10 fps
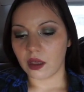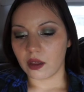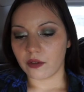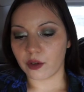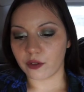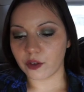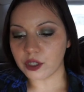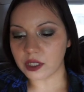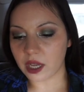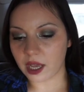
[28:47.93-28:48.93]
for the
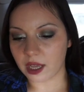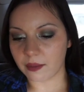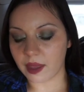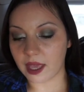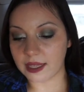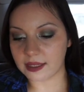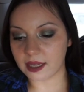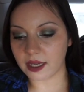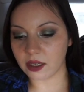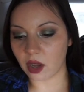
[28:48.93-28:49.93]
first time and
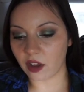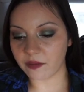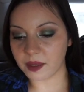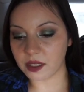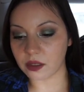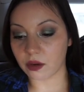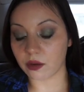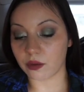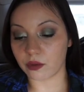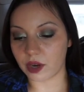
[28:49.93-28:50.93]
cited Hoffman's
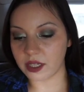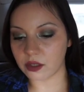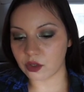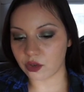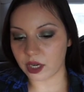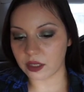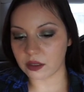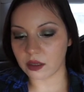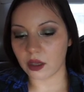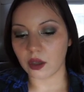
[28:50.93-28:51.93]
Race Traits,